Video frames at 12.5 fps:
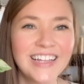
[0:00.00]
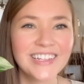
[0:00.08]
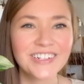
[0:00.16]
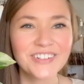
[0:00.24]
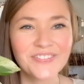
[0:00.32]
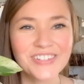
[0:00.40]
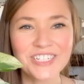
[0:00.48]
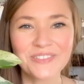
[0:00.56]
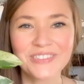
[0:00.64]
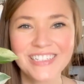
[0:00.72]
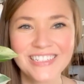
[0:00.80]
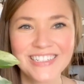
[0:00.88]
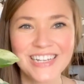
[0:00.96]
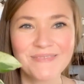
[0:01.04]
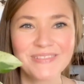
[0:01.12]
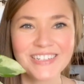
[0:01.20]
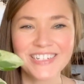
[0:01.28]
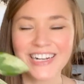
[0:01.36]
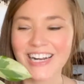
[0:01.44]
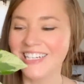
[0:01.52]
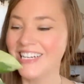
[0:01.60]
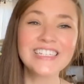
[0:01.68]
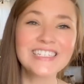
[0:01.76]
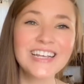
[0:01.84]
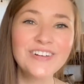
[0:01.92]
little visual aid to demonstrate.
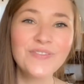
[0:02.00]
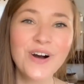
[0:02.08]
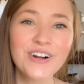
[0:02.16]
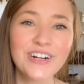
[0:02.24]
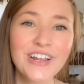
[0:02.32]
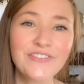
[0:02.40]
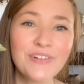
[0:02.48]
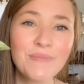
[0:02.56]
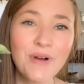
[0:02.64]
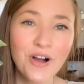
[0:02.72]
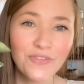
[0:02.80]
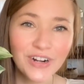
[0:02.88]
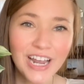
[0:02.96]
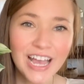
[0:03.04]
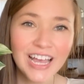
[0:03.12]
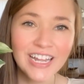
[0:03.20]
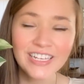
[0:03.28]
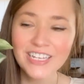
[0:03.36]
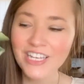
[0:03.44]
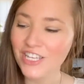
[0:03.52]
Instead of watering from overhead,